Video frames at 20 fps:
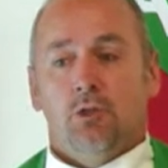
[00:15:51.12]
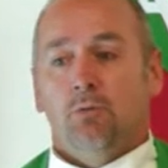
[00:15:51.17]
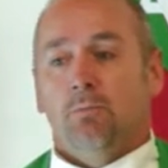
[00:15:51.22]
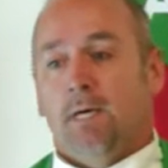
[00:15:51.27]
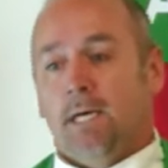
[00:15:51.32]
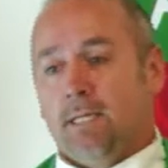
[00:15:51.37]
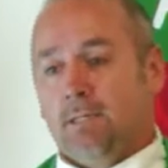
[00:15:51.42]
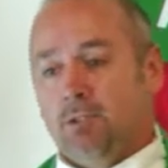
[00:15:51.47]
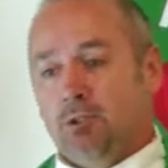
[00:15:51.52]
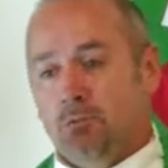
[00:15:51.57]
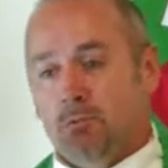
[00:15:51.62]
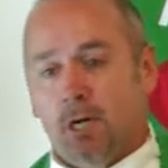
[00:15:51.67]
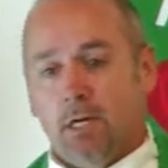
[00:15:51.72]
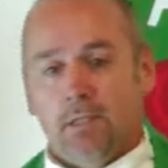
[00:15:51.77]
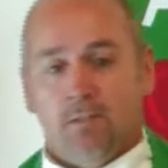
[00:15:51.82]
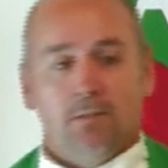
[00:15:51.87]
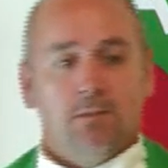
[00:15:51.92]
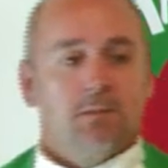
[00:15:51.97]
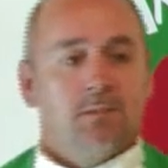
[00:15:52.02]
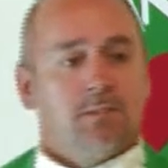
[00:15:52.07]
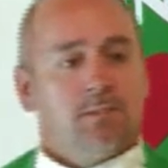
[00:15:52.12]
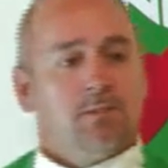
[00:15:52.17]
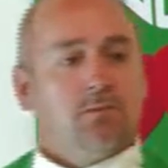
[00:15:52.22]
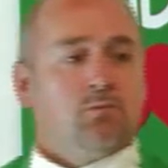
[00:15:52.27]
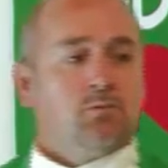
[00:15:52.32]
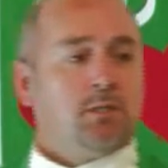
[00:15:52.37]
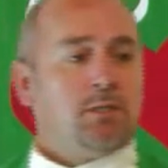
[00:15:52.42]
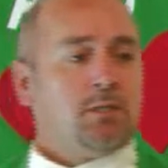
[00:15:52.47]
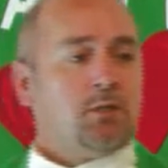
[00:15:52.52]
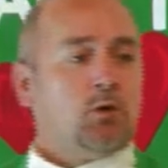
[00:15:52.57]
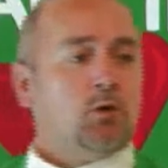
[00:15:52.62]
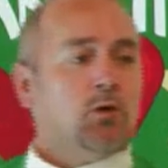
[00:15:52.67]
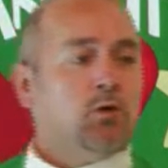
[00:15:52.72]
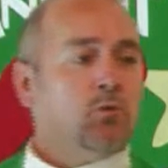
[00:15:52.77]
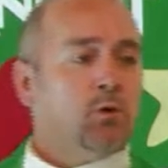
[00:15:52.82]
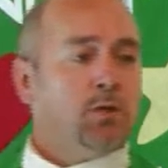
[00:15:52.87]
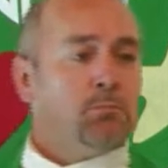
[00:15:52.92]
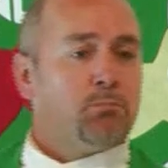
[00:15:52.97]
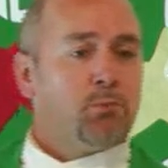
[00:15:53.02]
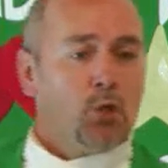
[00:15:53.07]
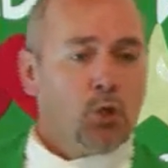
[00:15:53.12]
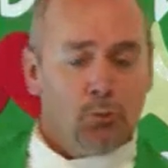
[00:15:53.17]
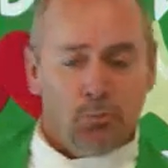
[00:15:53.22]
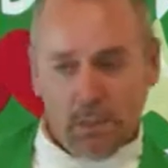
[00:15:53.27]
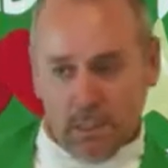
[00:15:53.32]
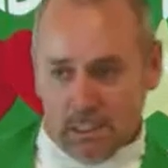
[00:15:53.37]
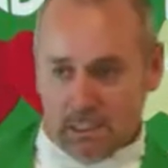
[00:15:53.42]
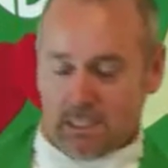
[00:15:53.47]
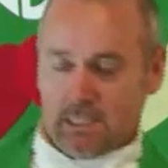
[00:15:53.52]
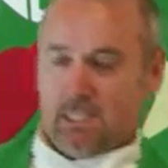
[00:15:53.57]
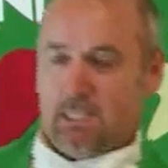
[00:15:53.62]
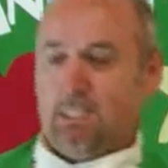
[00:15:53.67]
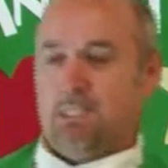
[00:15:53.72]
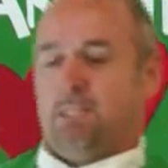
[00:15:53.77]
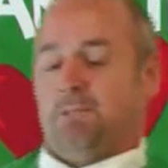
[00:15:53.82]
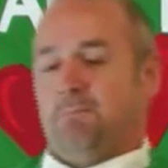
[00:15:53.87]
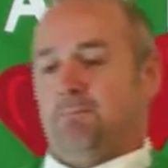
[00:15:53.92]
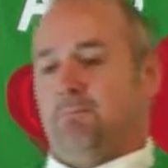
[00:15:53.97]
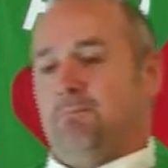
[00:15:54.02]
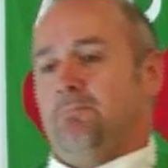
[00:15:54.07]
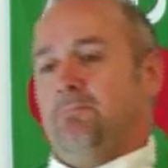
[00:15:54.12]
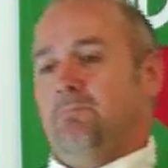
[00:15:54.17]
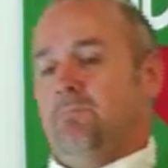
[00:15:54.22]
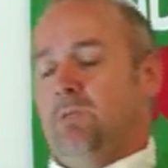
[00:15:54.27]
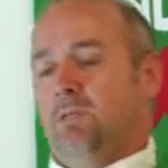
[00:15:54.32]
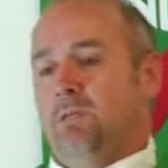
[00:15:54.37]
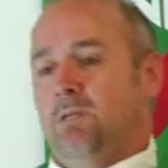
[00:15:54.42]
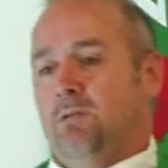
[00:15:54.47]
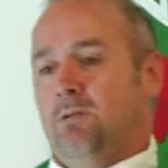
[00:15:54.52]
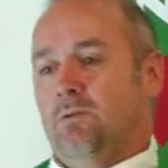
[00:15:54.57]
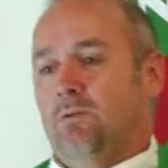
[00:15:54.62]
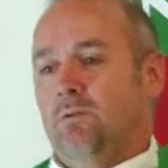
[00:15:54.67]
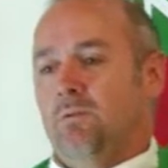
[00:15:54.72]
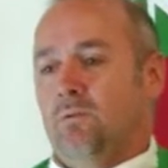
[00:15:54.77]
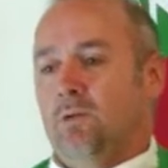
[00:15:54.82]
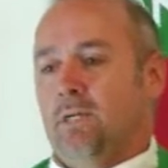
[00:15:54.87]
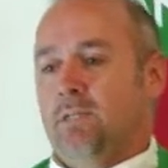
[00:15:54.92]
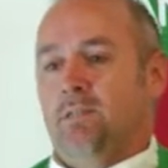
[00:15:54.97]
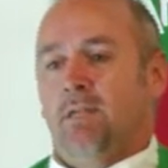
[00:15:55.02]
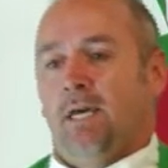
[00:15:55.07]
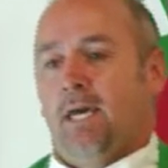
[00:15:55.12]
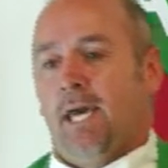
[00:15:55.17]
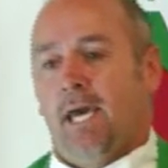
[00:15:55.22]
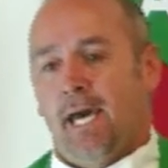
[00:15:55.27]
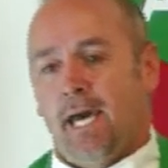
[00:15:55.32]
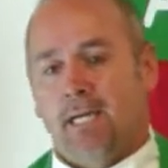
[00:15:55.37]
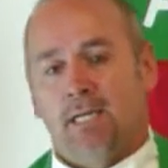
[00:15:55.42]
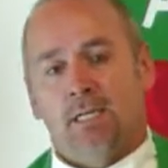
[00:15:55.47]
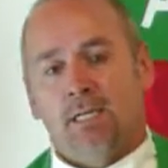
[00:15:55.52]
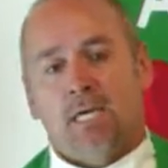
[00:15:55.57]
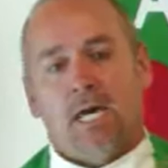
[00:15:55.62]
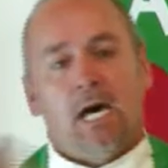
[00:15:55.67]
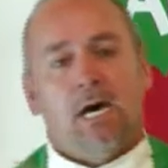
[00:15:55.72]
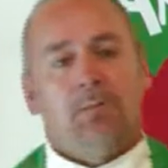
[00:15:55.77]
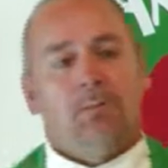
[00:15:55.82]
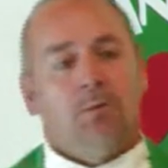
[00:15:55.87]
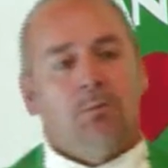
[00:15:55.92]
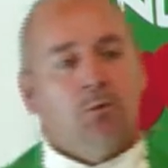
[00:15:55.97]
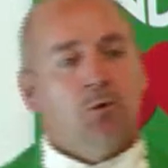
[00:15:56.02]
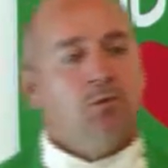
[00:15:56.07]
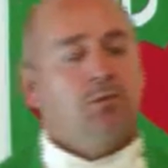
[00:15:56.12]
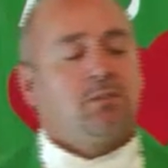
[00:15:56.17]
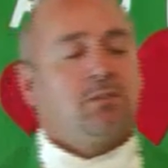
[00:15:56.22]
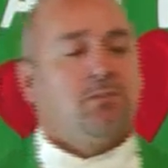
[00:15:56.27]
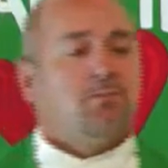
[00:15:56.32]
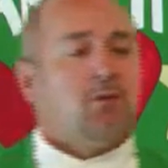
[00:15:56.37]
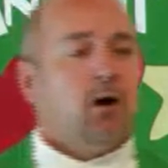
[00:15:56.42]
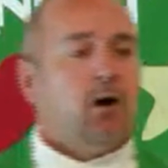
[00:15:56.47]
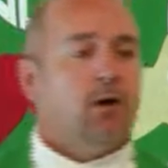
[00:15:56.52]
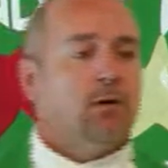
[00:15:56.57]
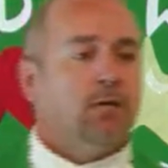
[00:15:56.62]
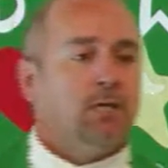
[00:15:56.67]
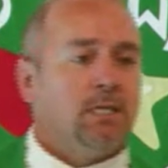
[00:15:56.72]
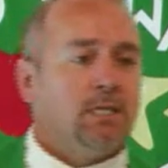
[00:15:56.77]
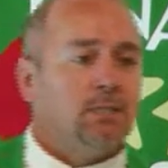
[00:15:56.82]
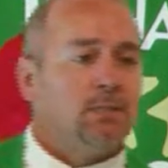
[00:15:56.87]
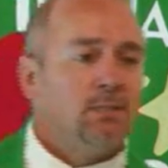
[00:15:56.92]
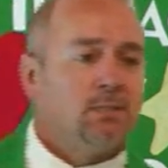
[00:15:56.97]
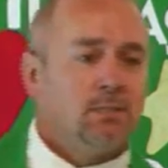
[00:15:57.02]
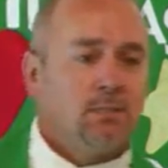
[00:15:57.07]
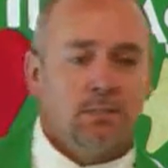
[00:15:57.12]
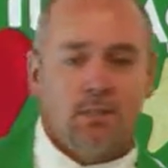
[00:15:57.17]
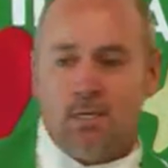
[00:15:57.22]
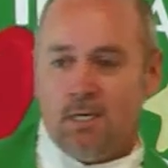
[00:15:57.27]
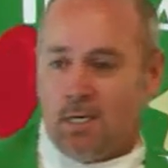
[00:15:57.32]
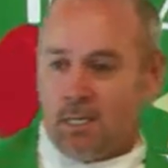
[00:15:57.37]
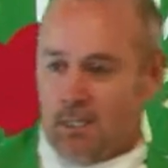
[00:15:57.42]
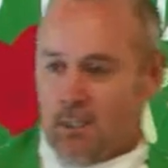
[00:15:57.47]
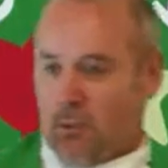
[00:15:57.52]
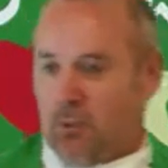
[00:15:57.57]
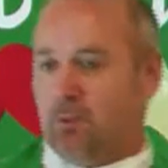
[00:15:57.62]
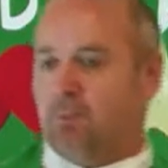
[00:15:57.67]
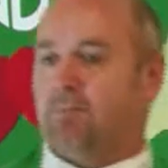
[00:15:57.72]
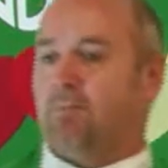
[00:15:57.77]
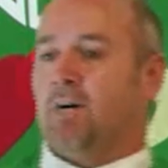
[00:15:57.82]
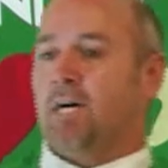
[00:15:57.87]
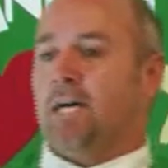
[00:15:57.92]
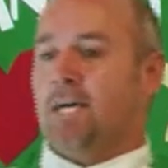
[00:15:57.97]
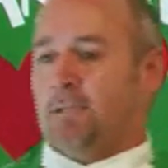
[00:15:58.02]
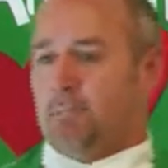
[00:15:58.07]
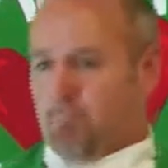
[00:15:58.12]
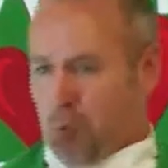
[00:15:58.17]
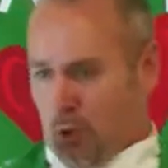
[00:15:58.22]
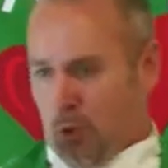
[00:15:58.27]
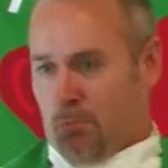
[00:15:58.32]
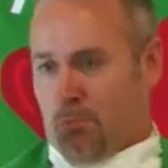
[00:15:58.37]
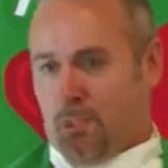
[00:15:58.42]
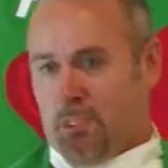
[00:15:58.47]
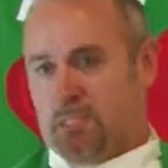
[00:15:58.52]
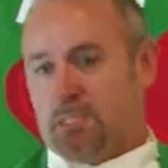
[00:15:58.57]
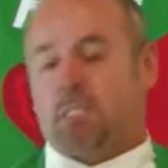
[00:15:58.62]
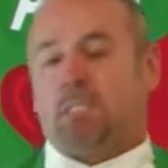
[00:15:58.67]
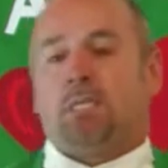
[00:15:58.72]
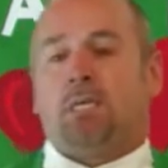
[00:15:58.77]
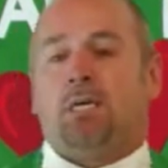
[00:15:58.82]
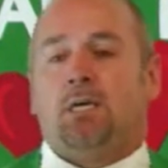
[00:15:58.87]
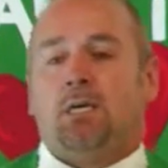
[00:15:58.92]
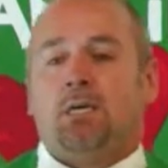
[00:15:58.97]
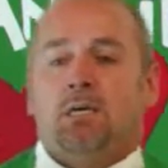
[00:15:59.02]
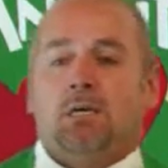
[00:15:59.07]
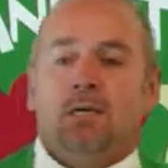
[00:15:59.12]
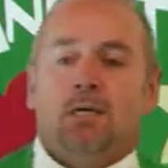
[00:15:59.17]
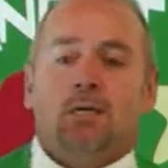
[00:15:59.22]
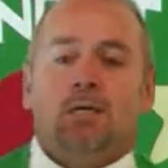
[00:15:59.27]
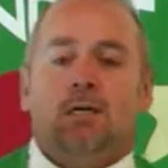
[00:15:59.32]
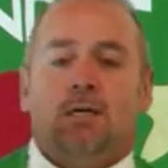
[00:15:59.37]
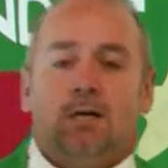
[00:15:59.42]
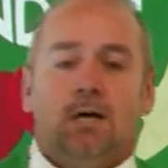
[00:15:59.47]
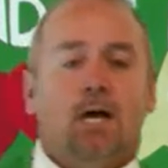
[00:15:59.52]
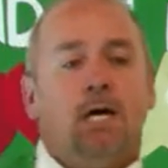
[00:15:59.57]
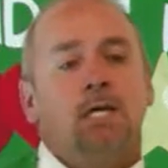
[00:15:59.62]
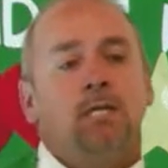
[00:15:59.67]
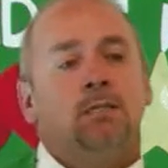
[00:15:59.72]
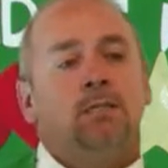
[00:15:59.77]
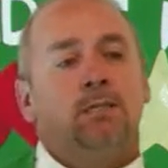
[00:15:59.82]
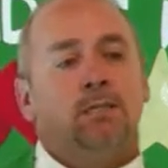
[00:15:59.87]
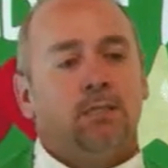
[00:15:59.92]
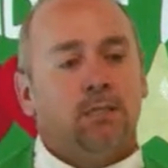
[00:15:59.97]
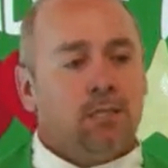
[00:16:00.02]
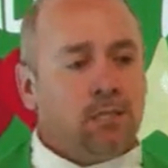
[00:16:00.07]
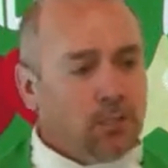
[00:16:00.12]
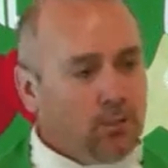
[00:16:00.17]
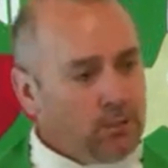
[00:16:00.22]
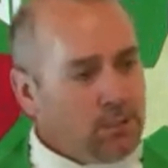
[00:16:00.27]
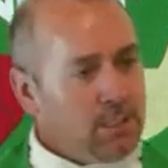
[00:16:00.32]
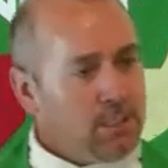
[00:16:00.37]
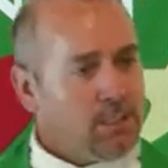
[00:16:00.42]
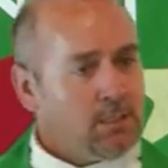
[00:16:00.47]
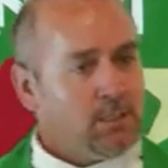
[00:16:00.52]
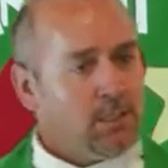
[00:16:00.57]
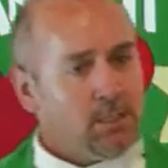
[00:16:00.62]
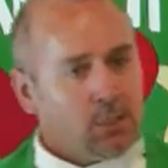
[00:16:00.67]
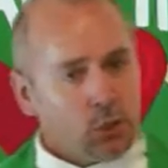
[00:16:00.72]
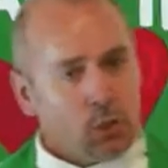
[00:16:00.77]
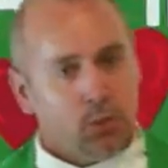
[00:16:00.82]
Two men, two brothers, one goal, one purpose. What they had in common most of all is a unified purpose, unyielding